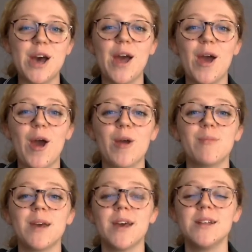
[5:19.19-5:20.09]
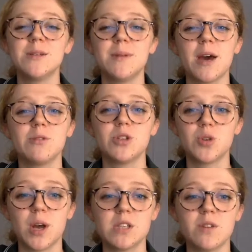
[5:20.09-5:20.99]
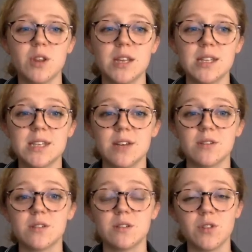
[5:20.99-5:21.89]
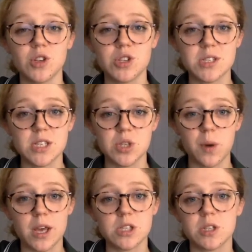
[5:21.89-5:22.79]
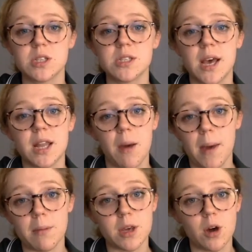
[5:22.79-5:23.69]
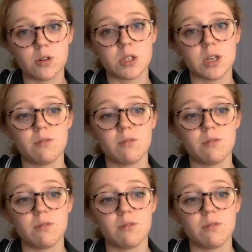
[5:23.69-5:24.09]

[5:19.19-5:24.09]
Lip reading: I hope to be able to transfer these skills to future situations that may be culturally